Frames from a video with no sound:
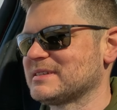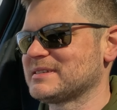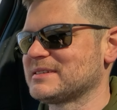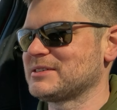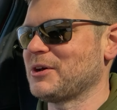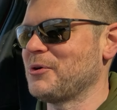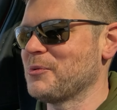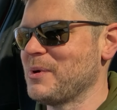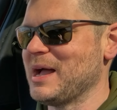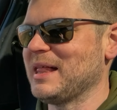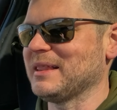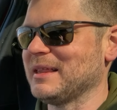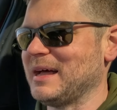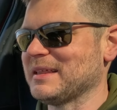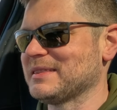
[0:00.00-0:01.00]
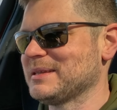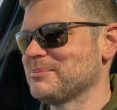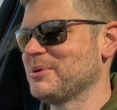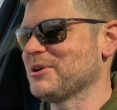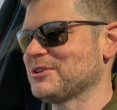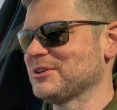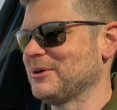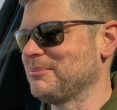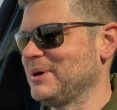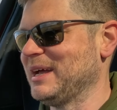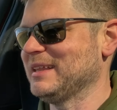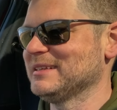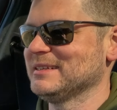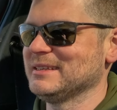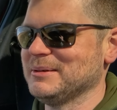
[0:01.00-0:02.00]
so well at the bottom
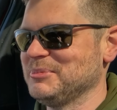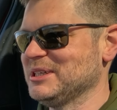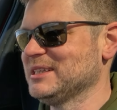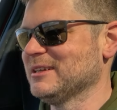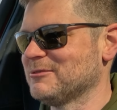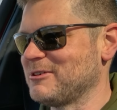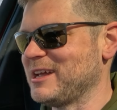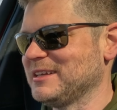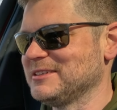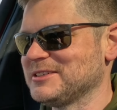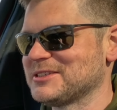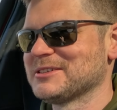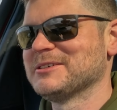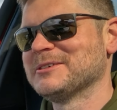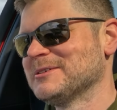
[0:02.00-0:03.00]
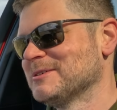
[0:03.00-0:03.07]
and in the middle range.